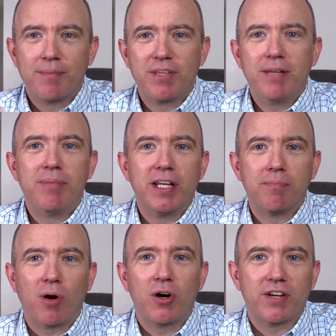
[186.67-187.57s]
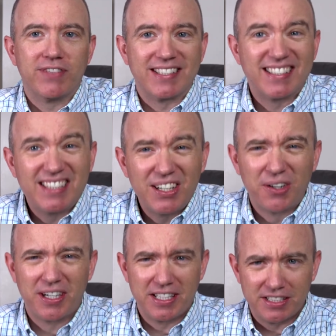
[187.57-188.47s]
something being part of a
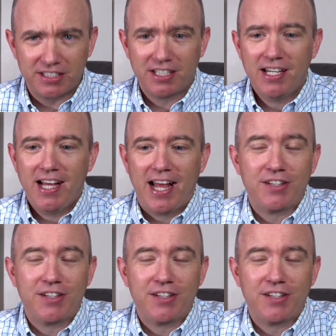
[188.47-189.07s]
series,